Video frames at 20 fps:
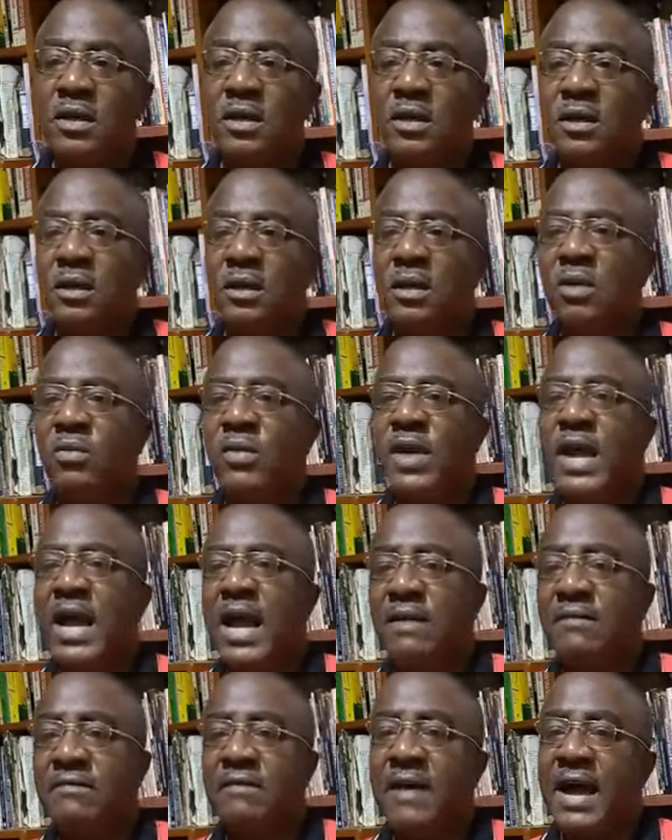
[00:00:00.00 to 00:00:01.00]
they were
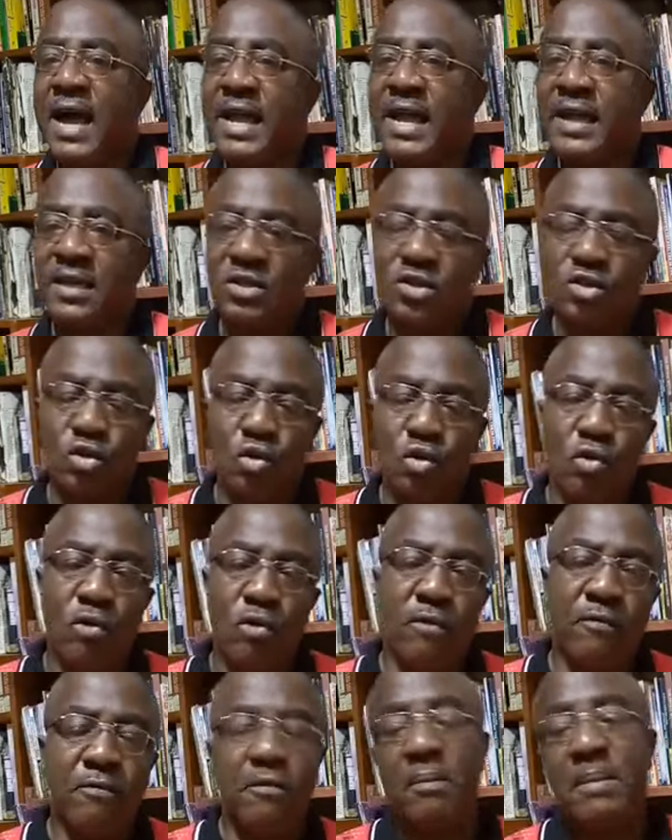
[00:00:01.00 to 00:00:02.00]
advised to
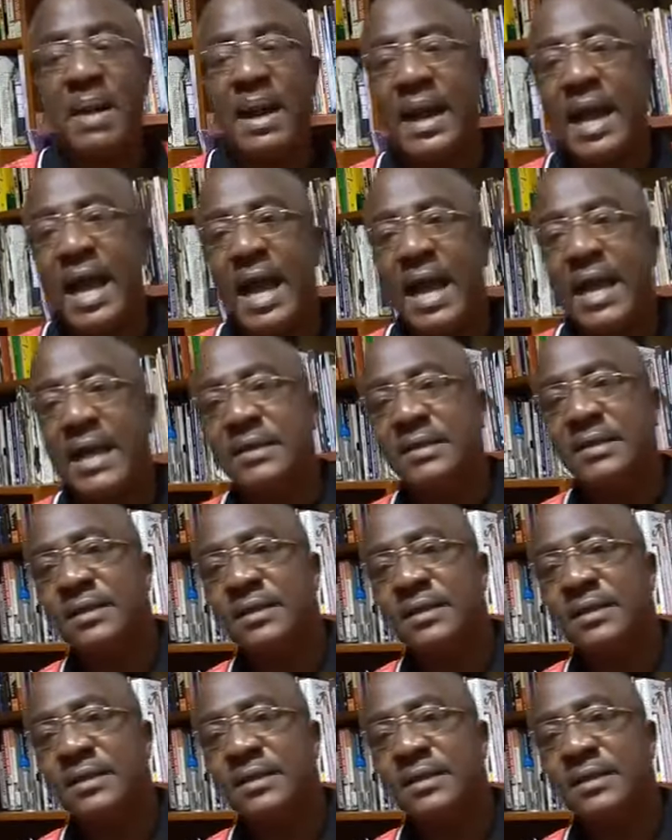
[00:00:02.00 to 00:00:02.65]
formalize